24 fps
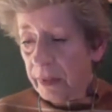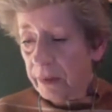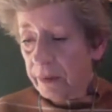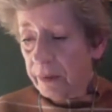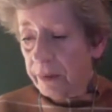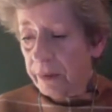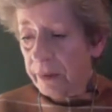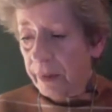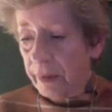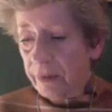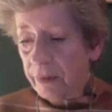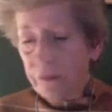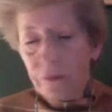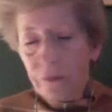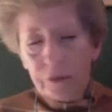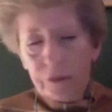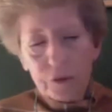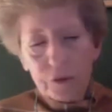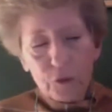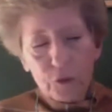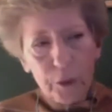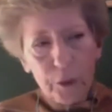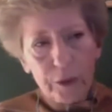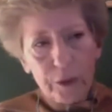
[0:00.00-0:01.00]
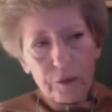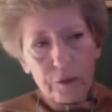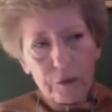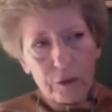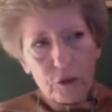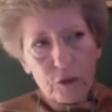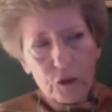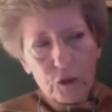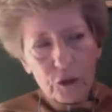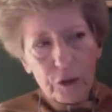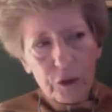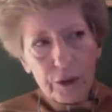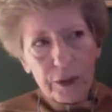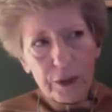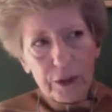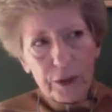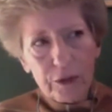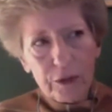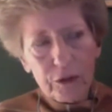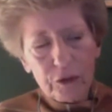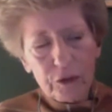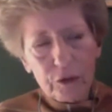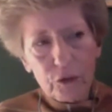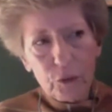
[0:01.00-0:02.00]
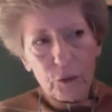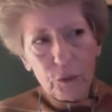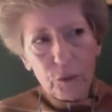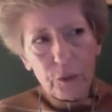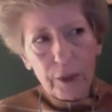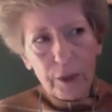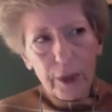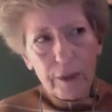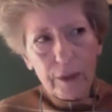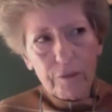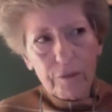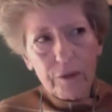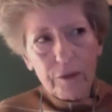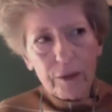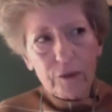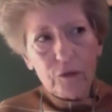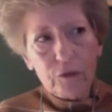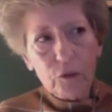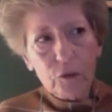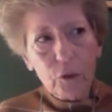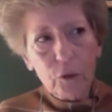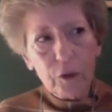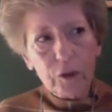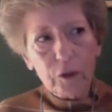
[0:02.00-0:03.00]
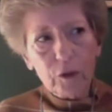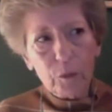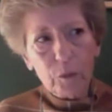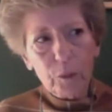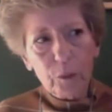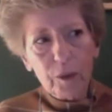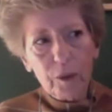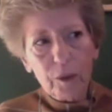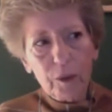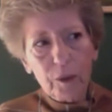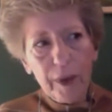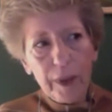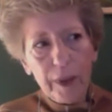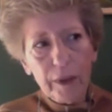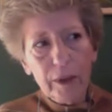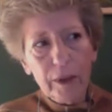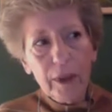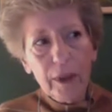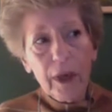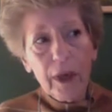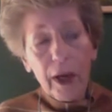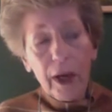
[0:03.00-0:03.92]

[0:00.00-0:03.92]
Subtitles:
Thus, the transition into new life is going to be made